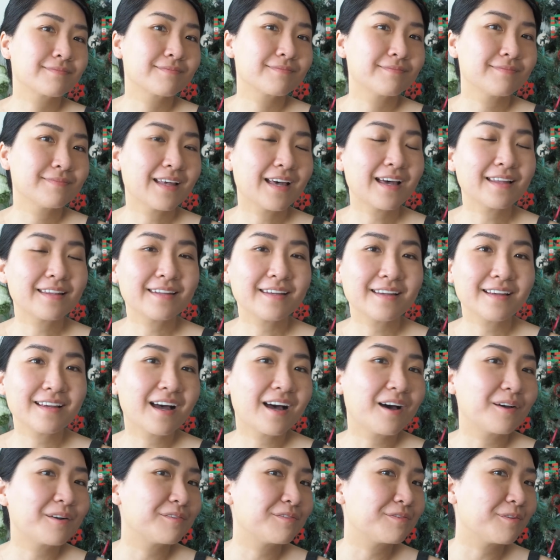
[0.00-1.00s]
I think out
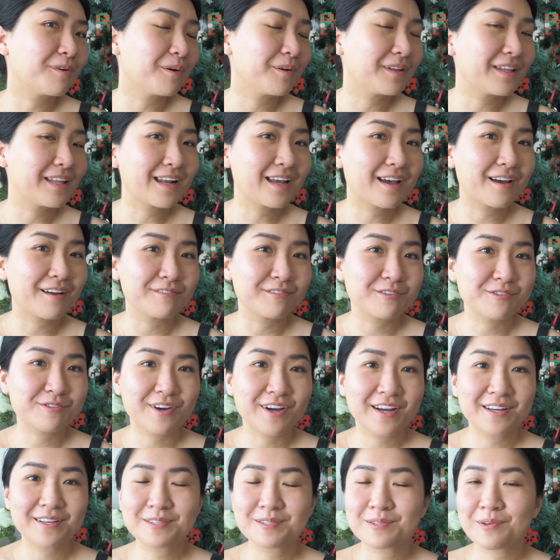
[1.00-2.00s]
of all that I've
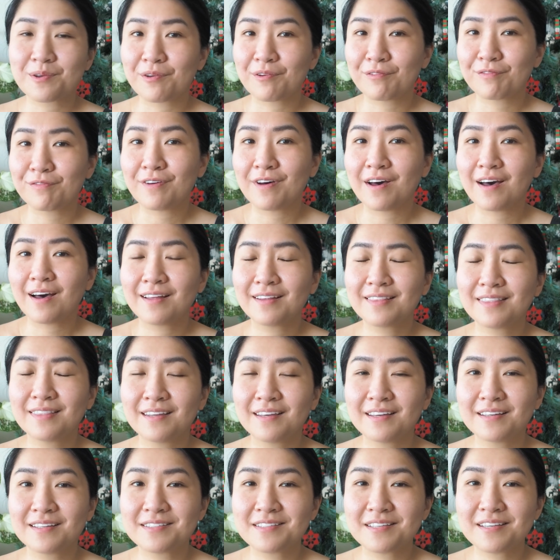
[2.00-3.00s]
tried so far,
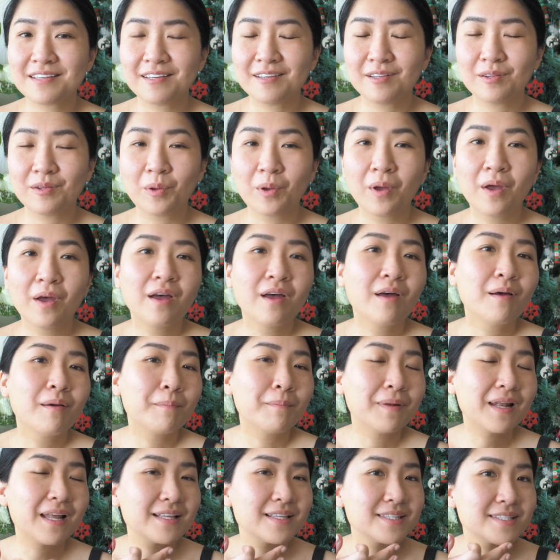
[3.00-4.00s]
13
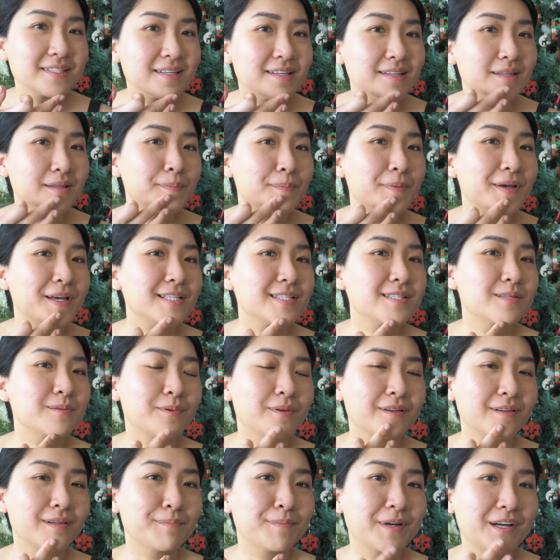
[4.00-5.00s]
blends in the best
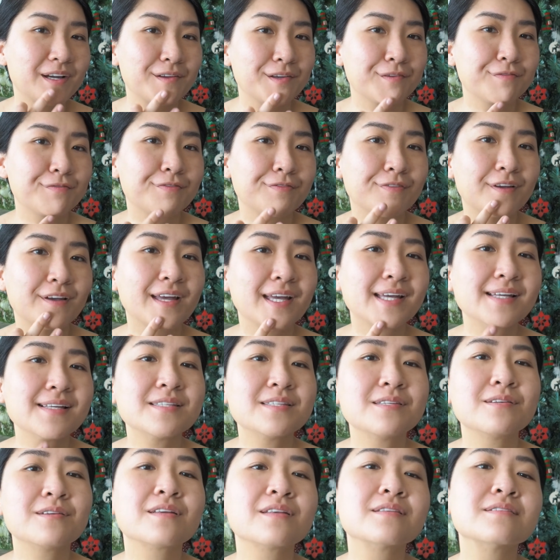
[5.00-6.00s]
with my face. You
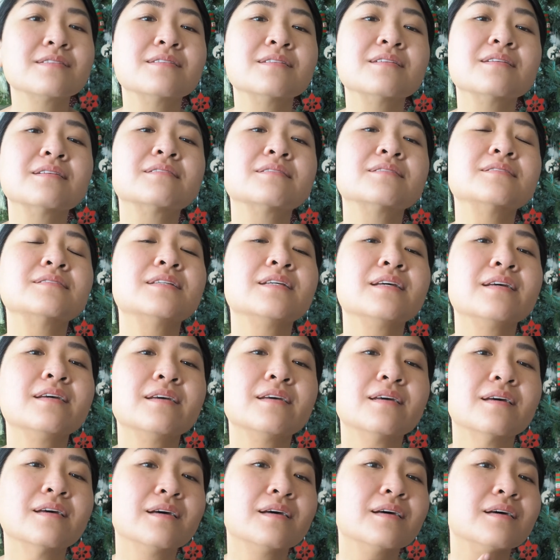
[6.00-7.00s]
can still see
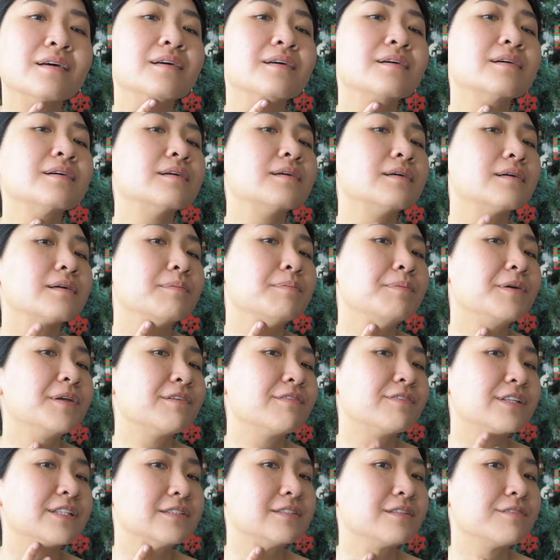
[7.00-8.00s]
a bit of a
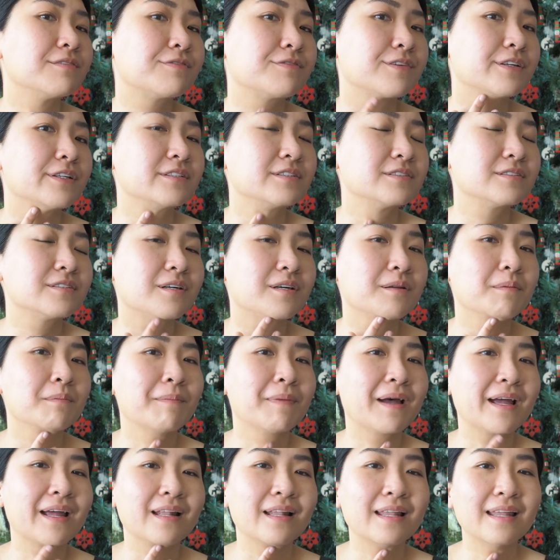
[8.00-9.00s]
difference on
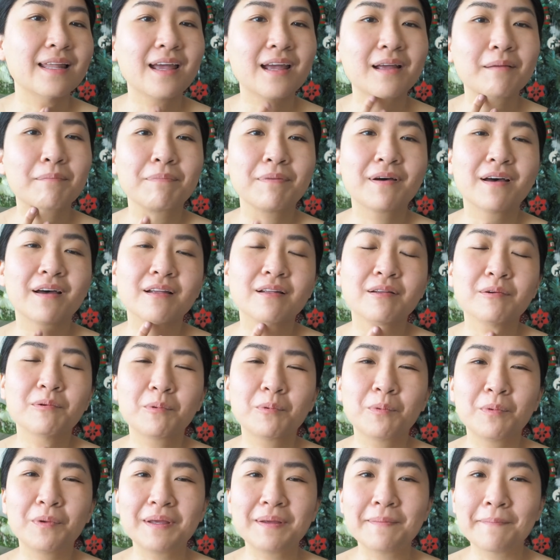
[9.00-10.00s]
my neck, but
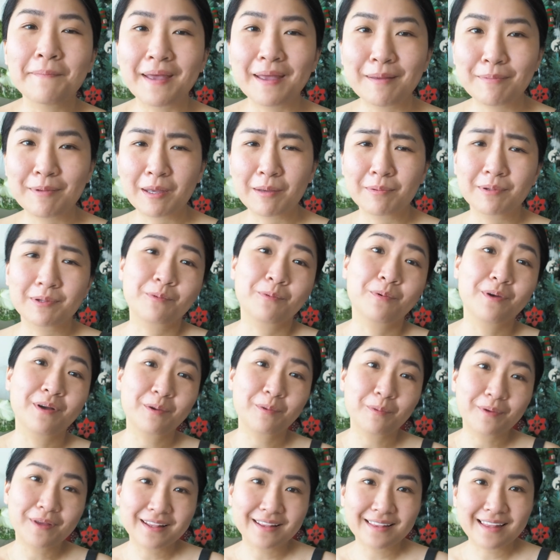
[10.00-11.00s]
we may be able to work
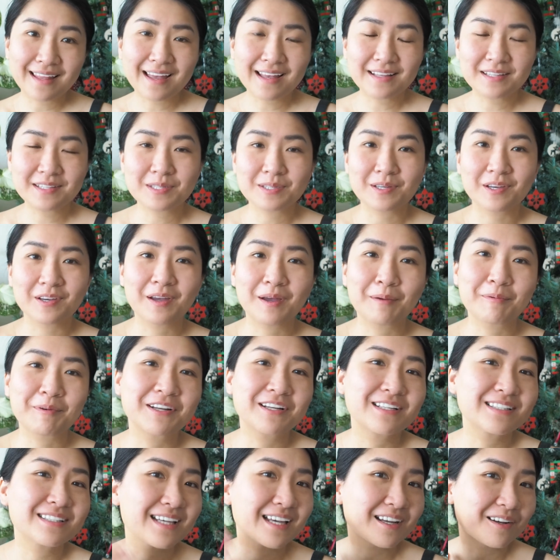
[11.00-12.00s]
with that. So I'm going to
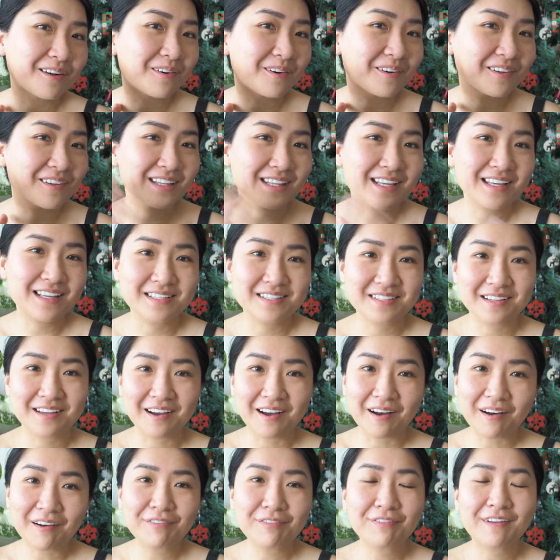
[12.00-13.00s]
take all these
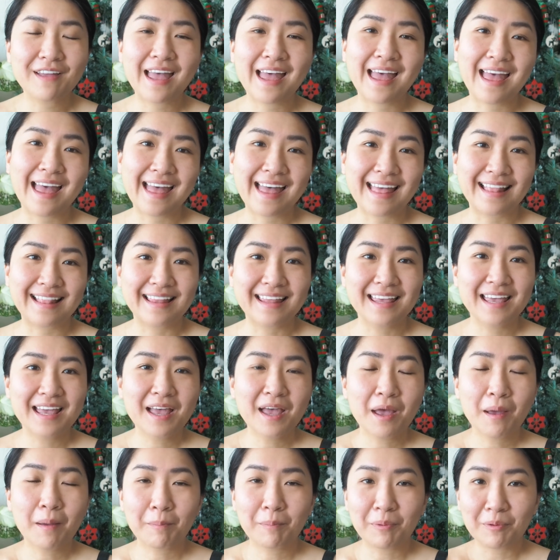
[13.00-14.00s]
off and
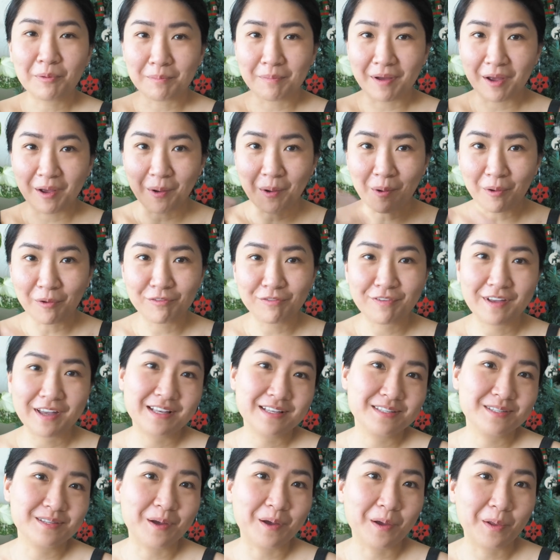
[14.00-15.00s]
put my whole face
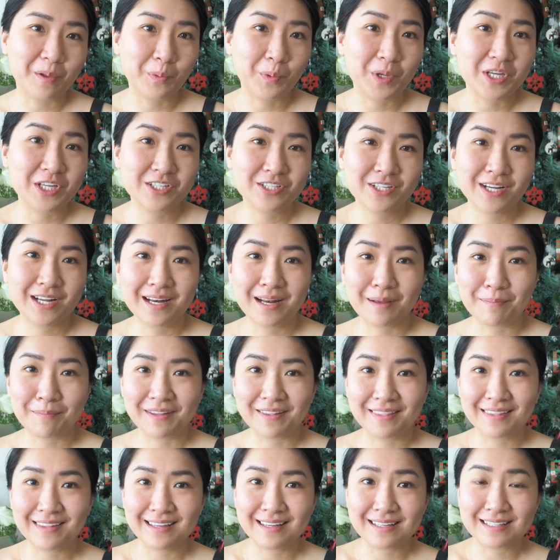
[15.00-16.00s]
on with shade number
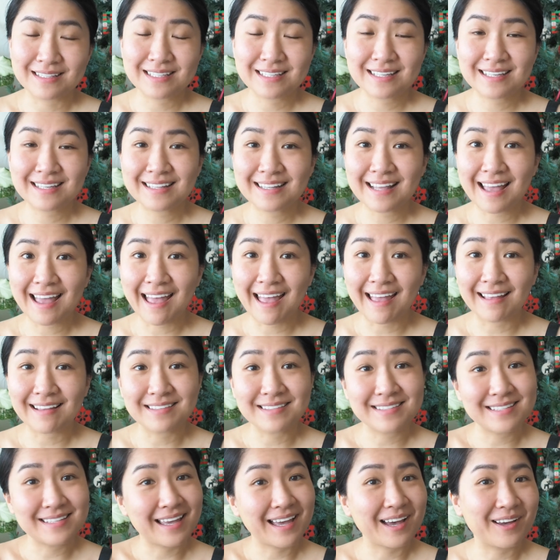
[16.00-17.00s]
13 and
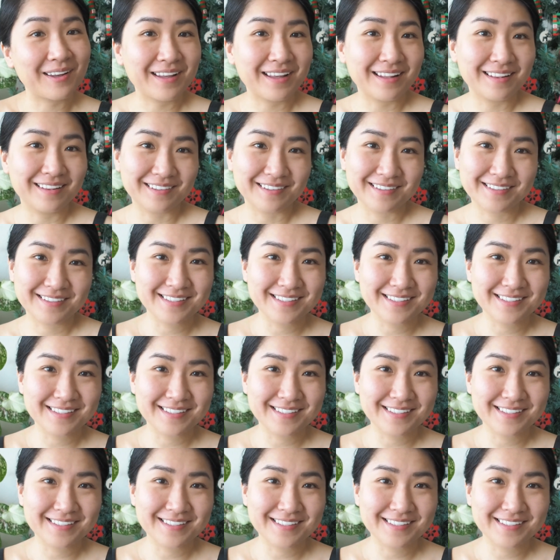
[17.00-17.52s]
see how that looks.